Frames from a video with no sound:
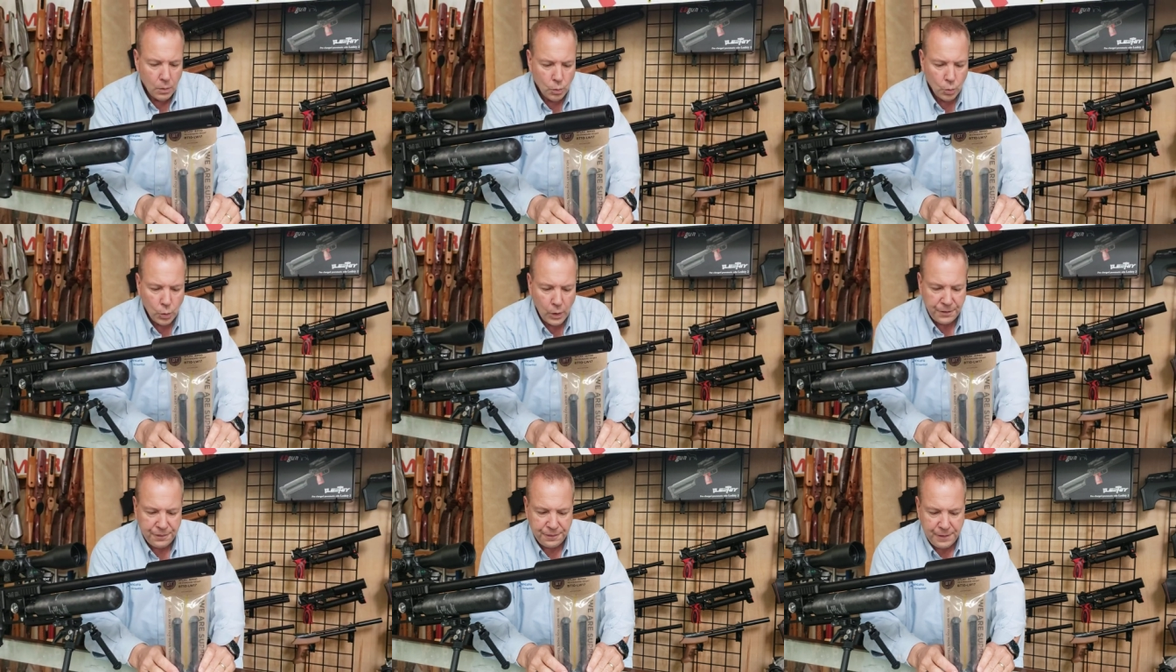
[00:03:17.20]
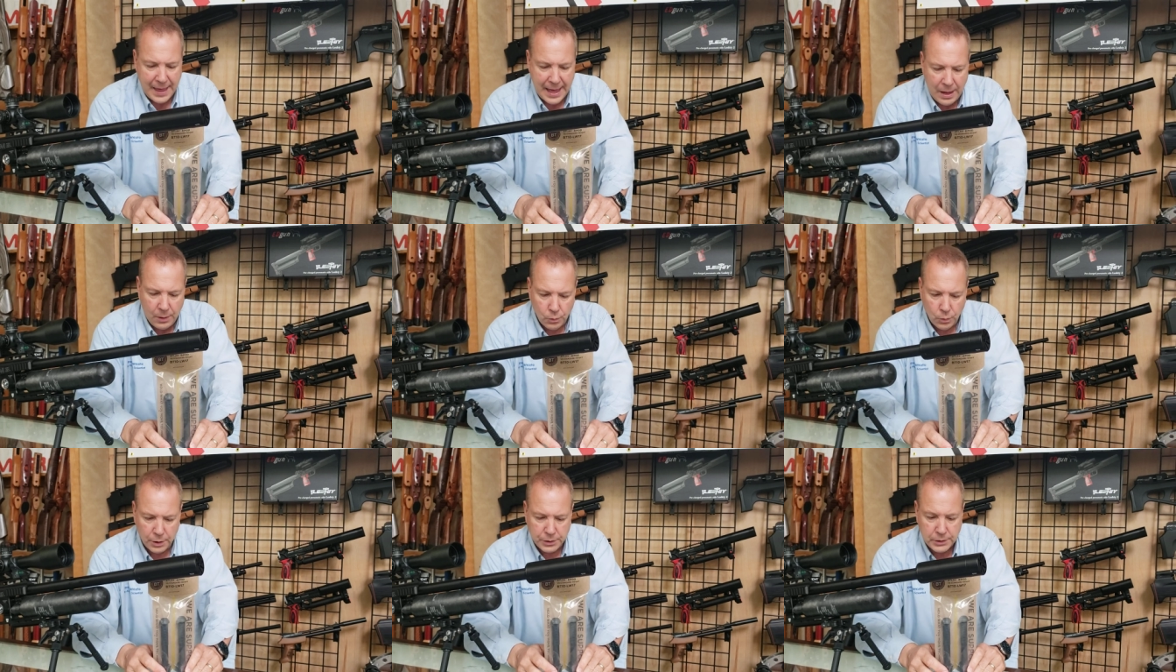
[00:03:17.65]
with
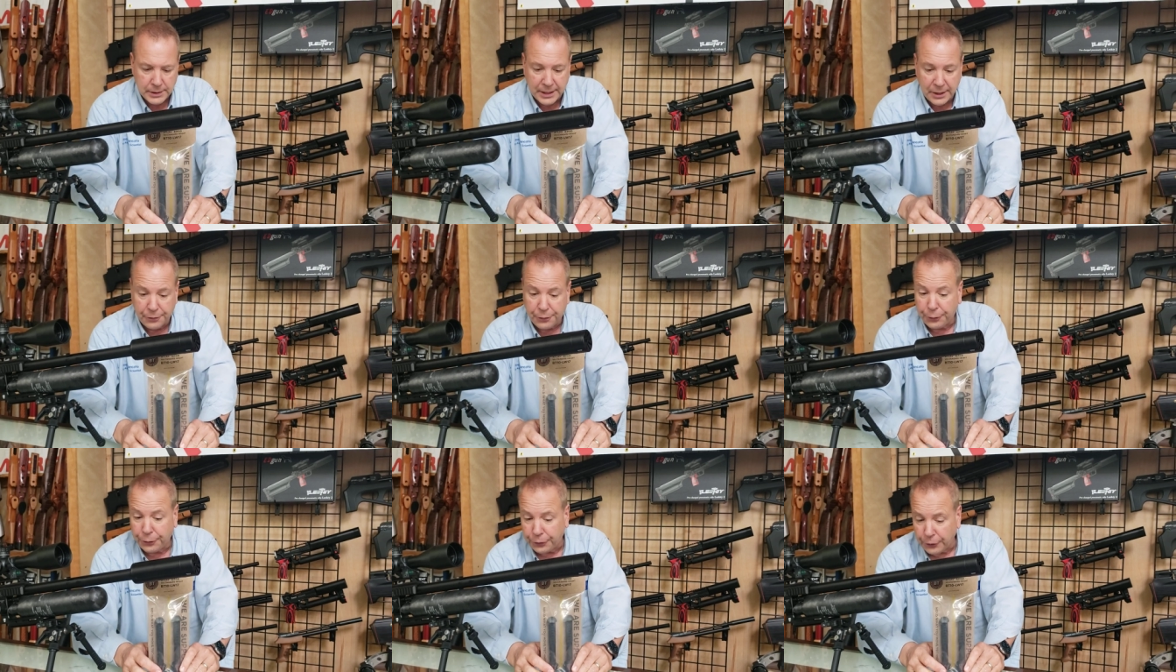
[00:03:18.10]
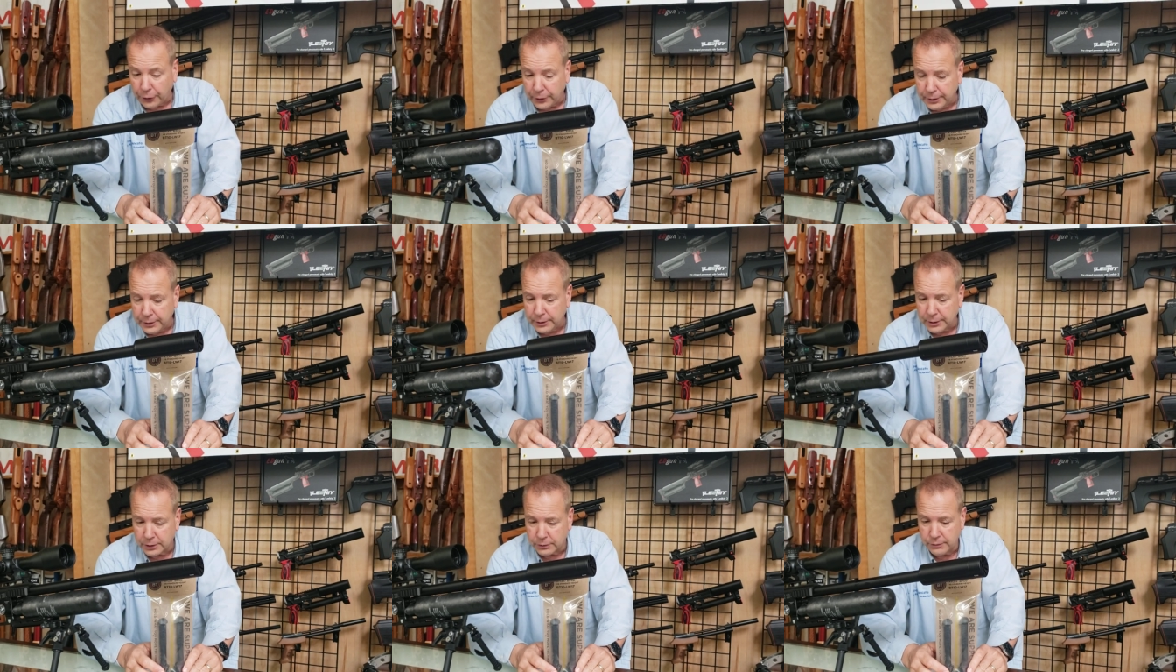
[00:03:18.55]
that one, you get
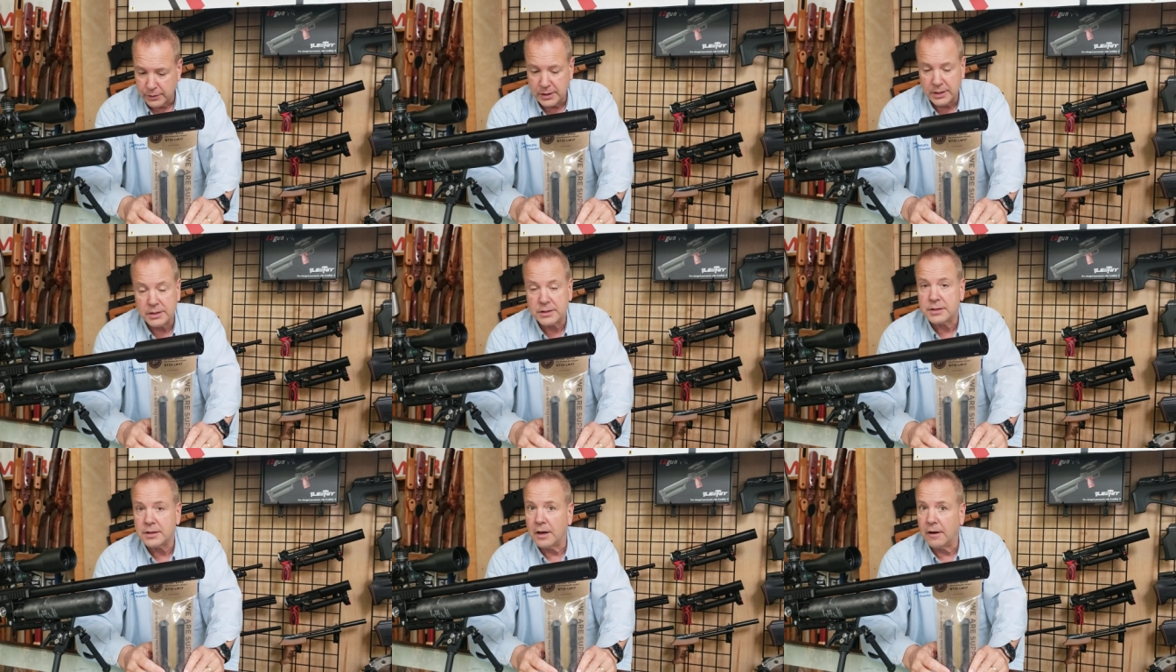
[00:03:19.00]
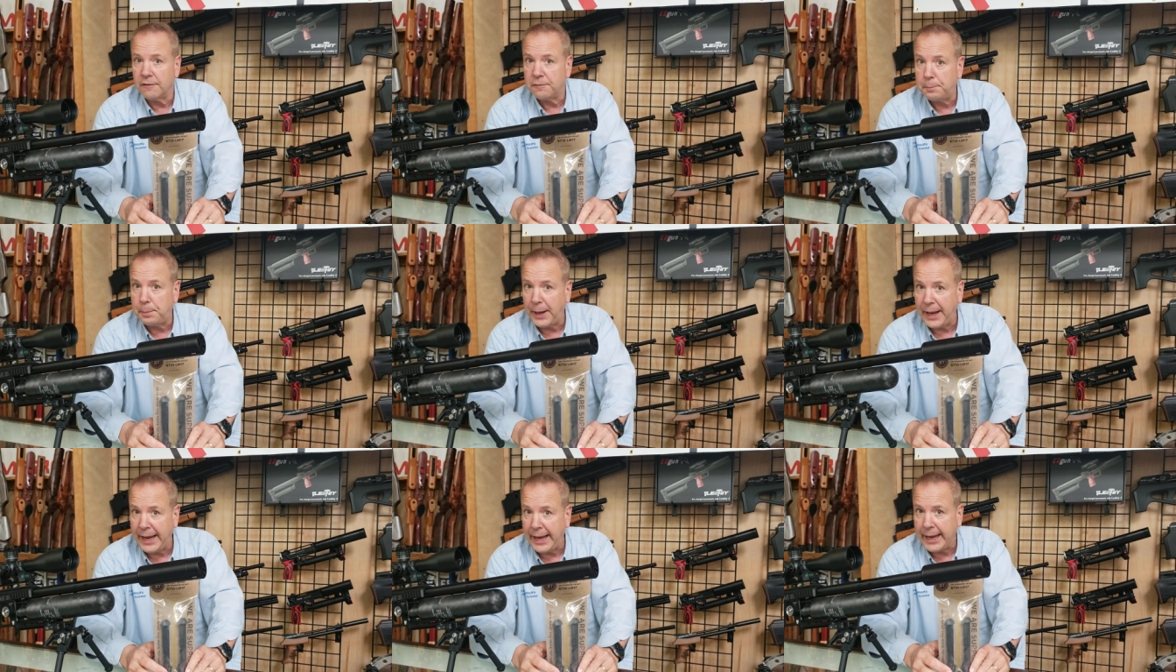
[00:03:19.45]
30 degrees
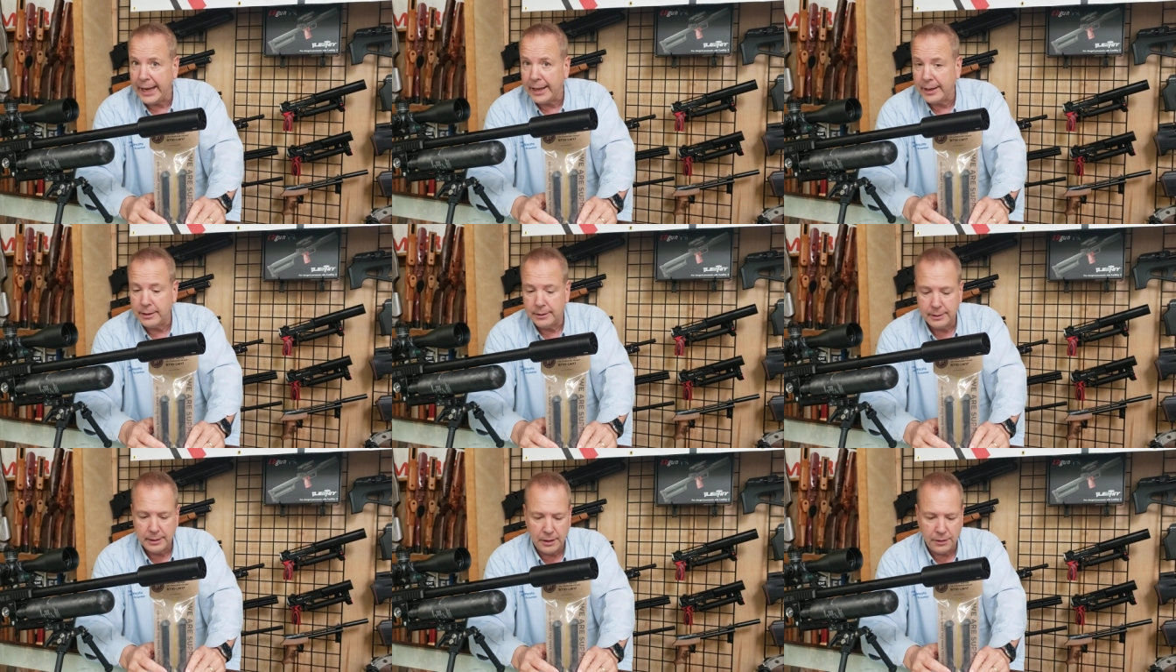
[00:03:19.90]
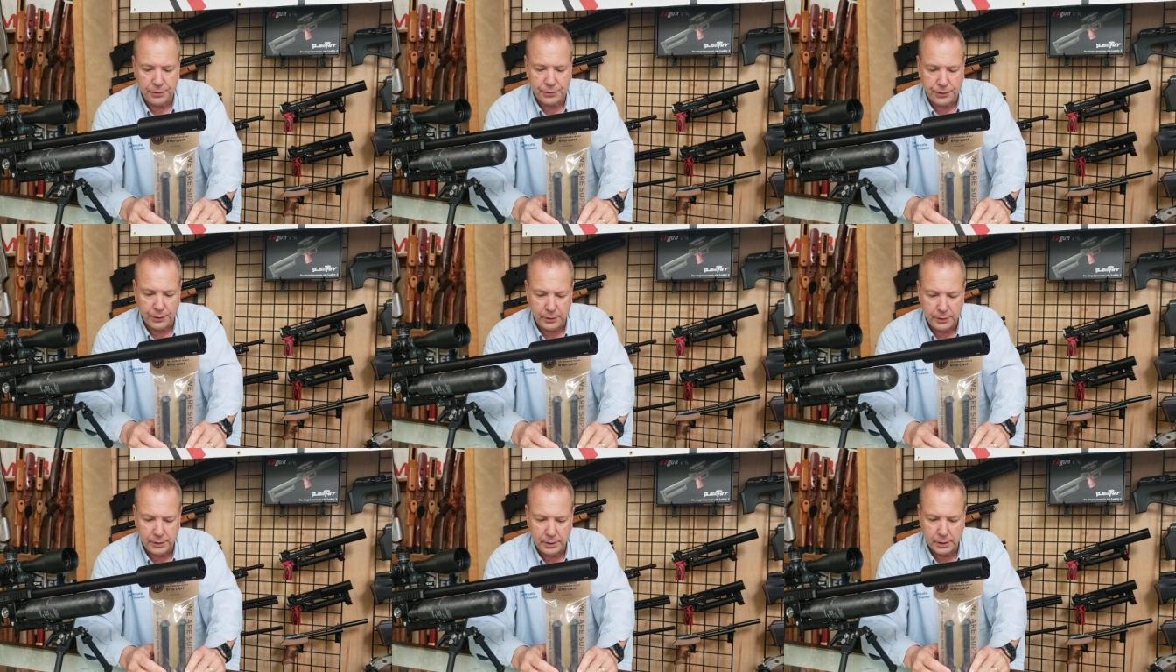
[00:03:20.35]
of pan and
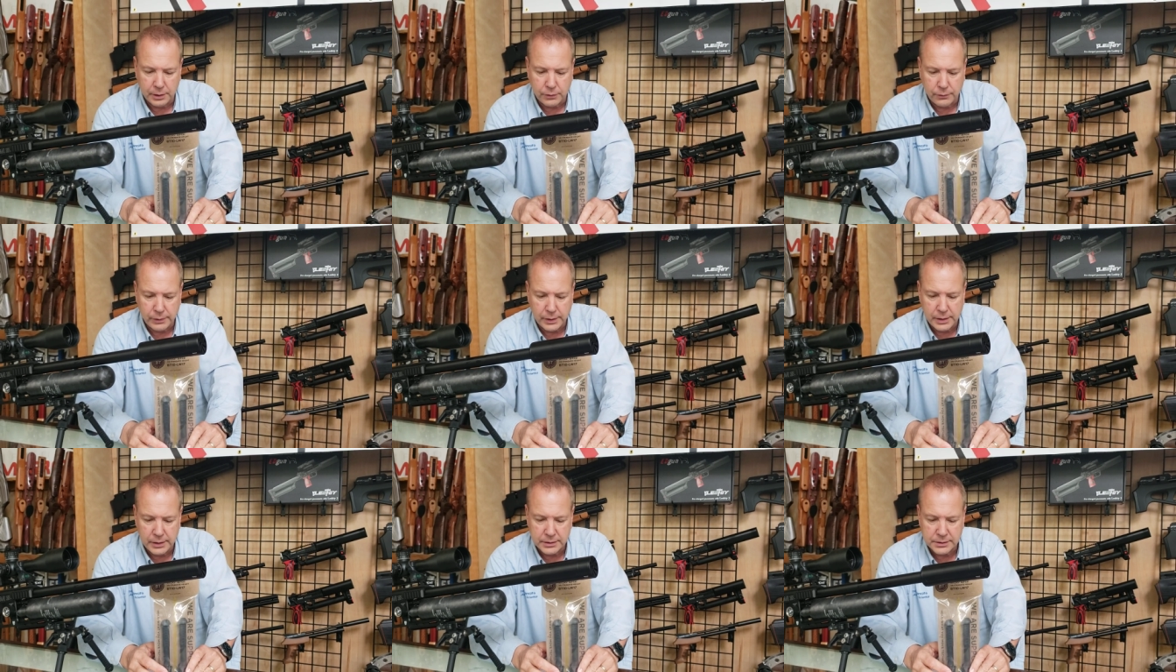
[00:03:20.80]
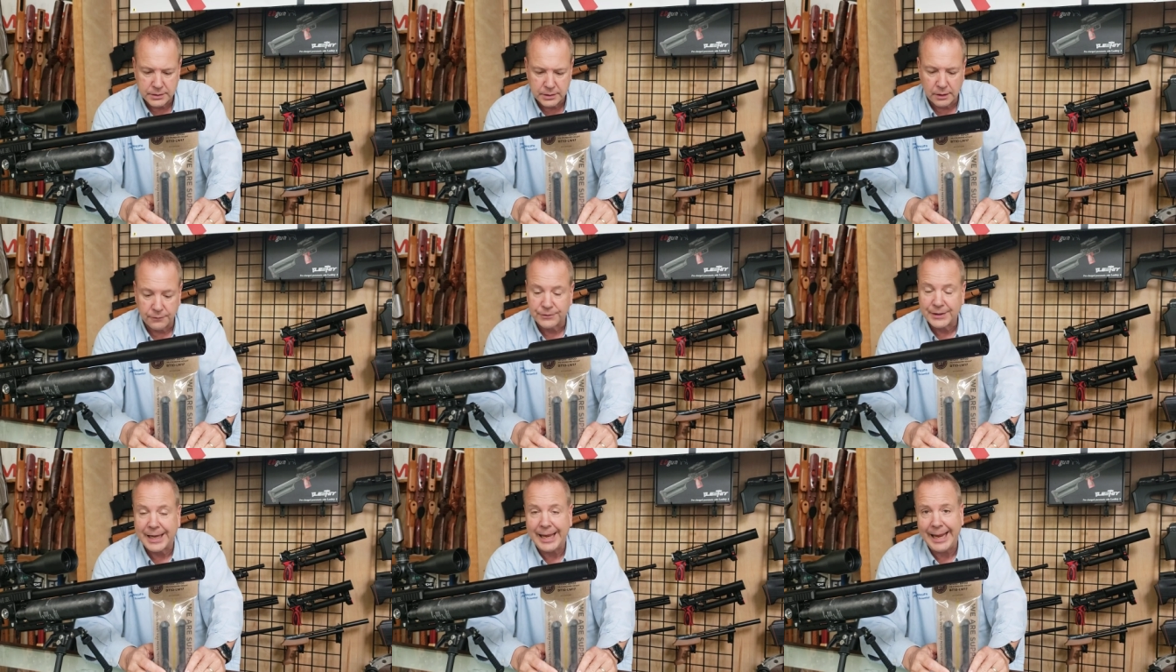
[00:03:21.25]
30 degrees
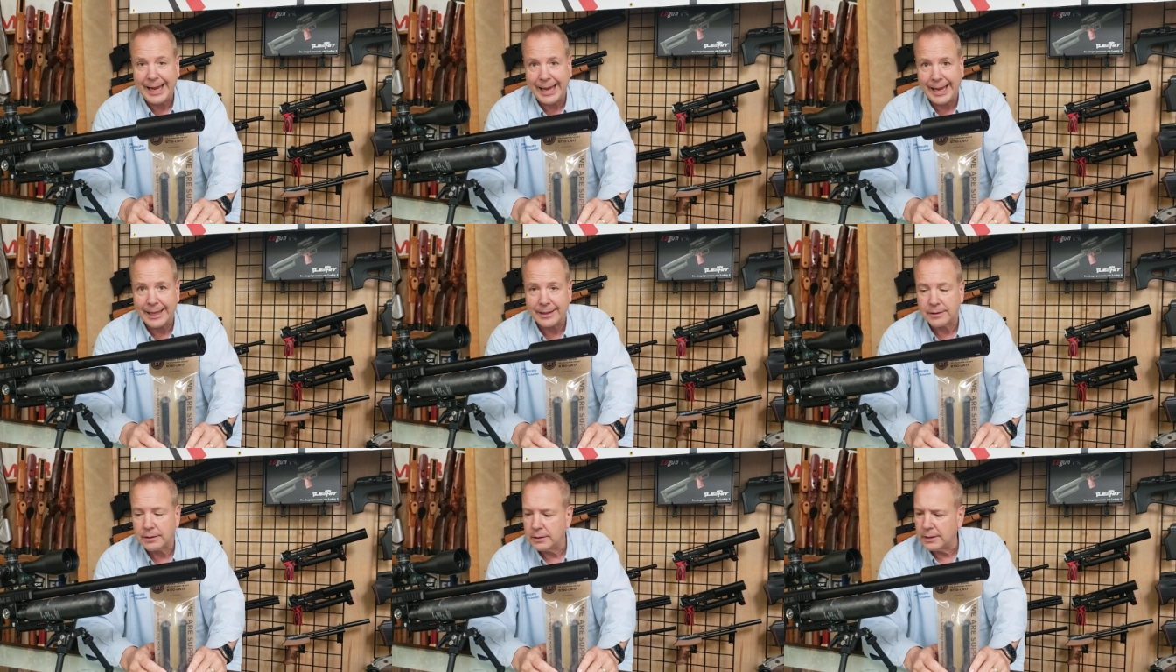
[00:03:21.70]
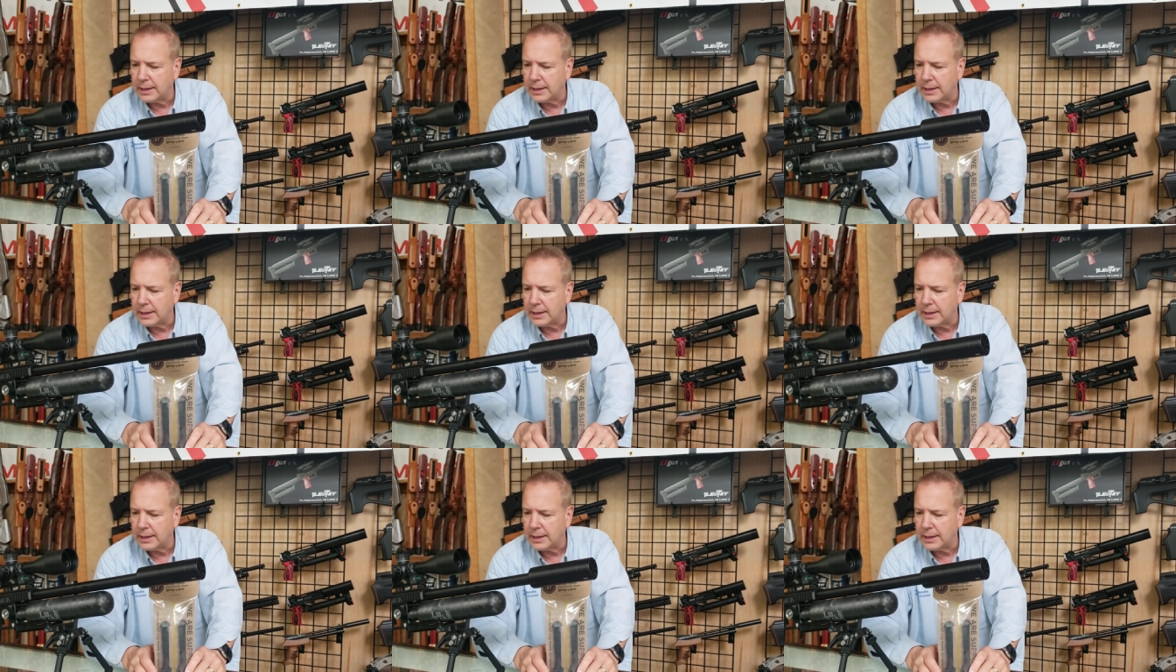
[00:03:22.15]
of cant.